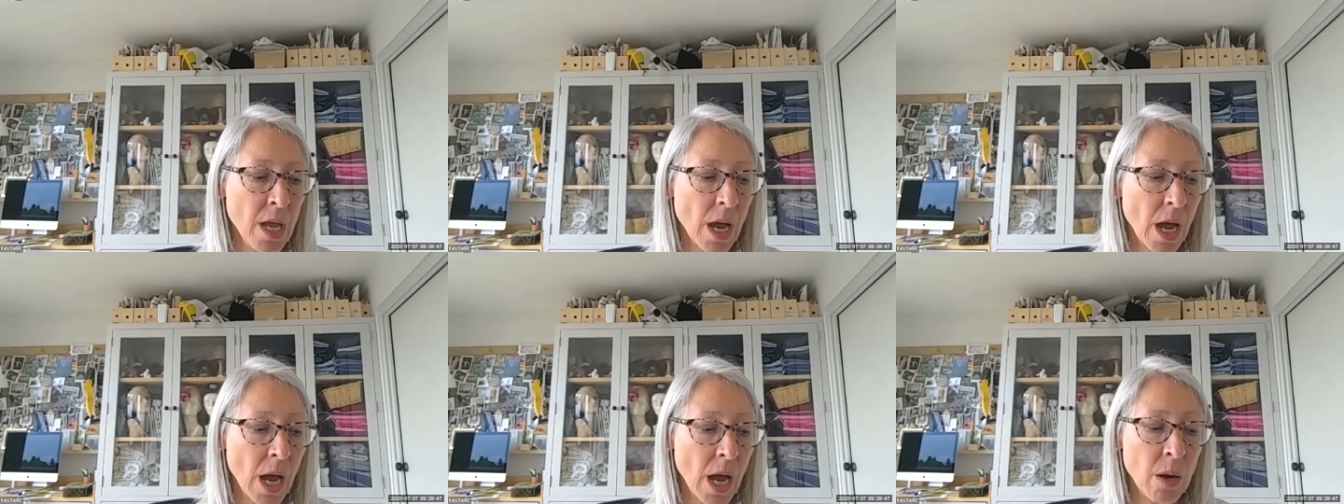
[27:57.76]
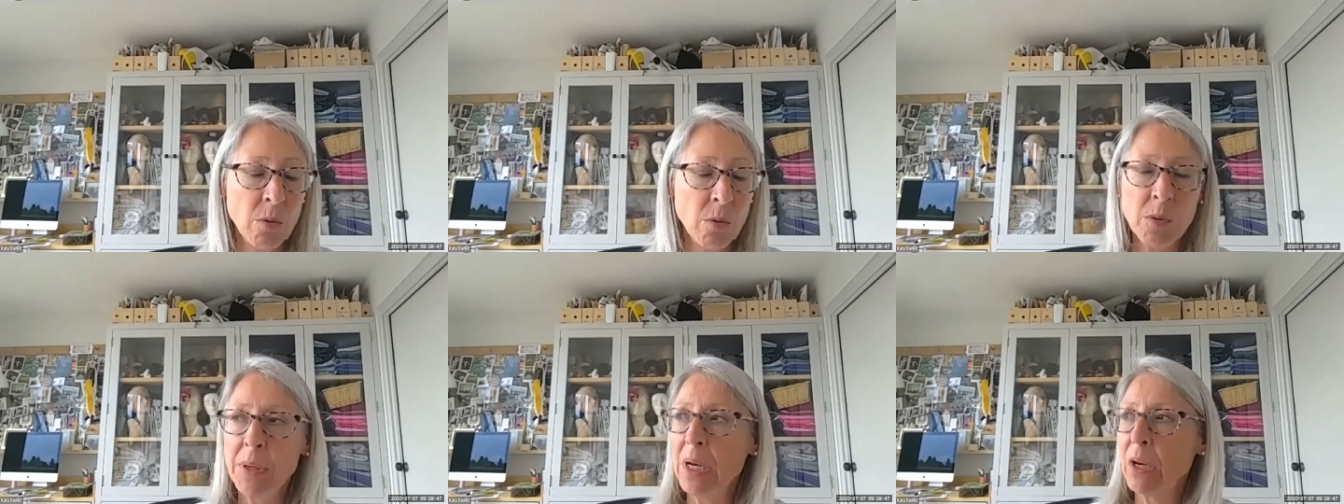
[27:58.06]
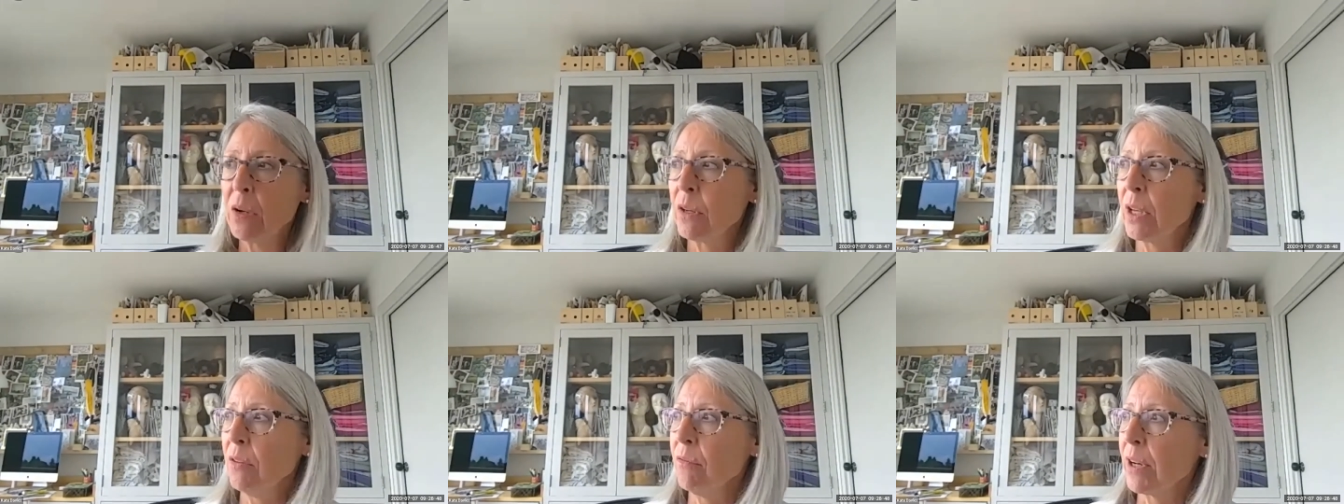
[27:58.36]
I would be
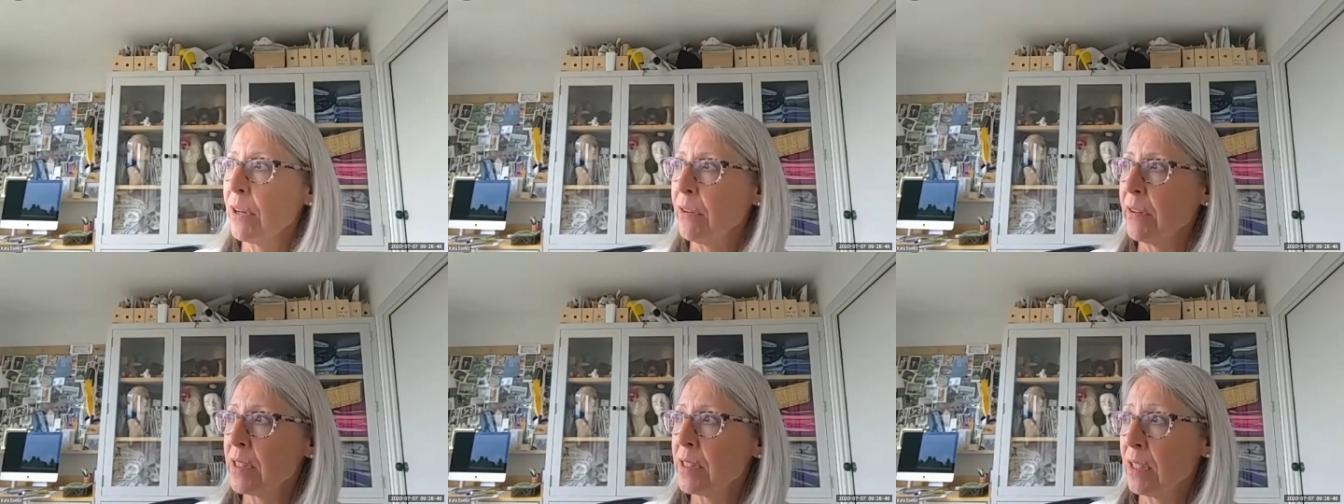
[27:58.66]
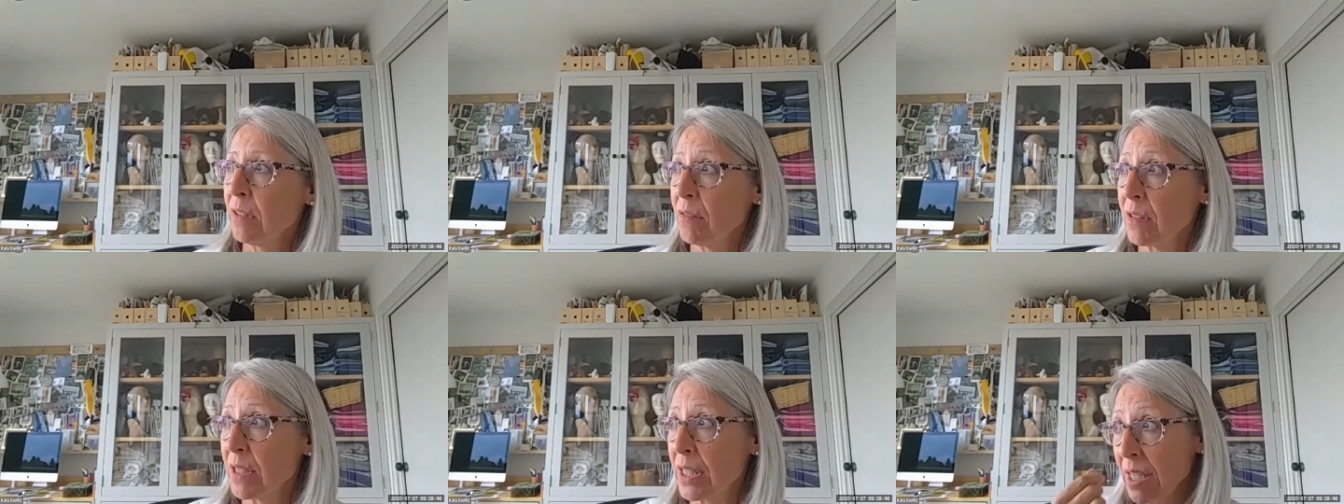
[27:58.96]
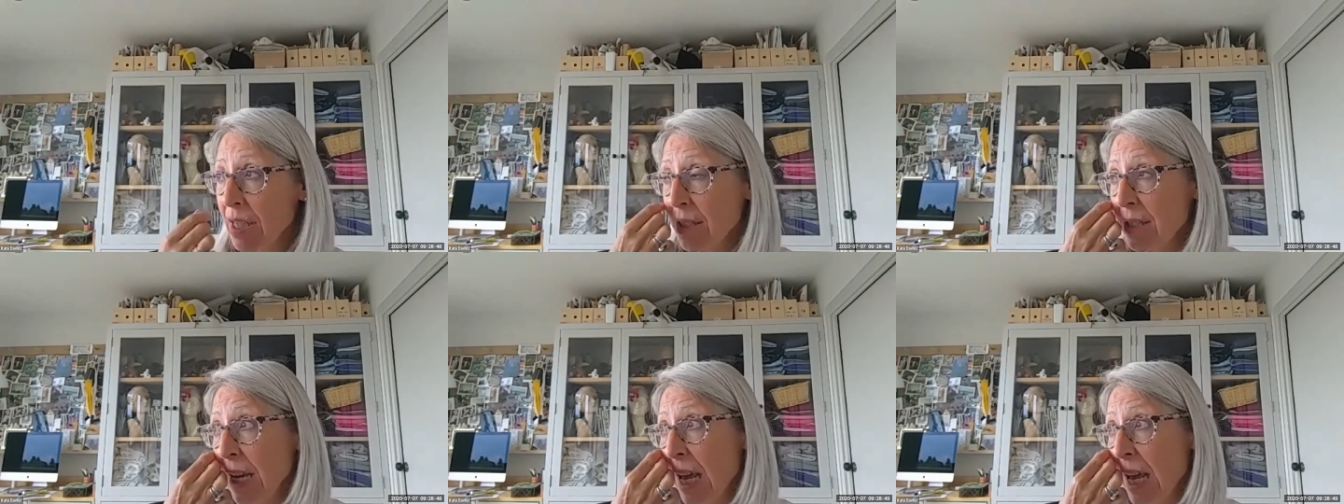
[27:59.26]
looking very seriously
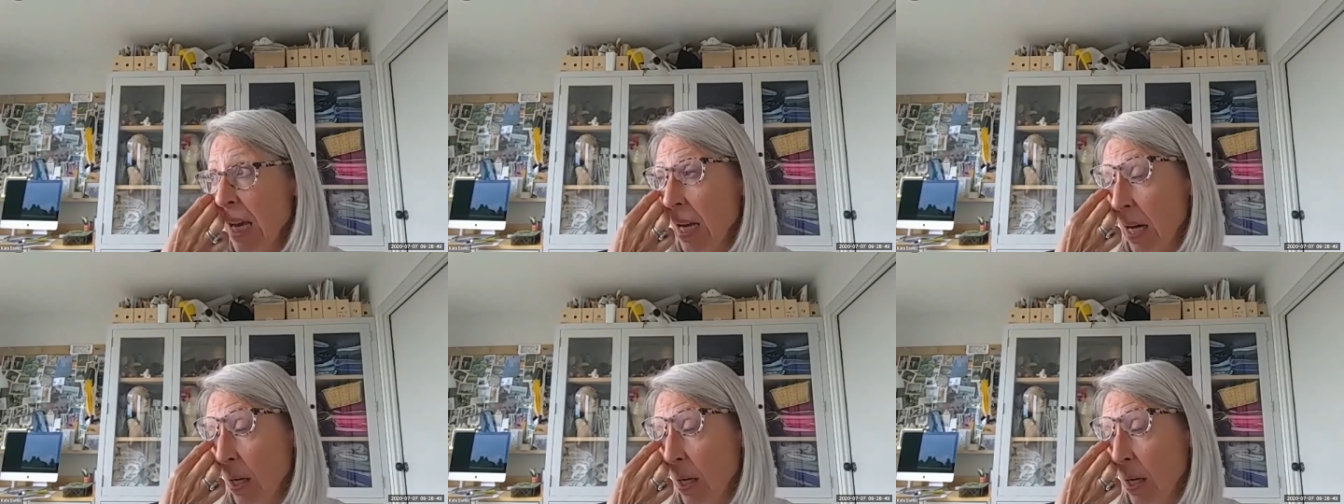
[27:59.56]
at tech.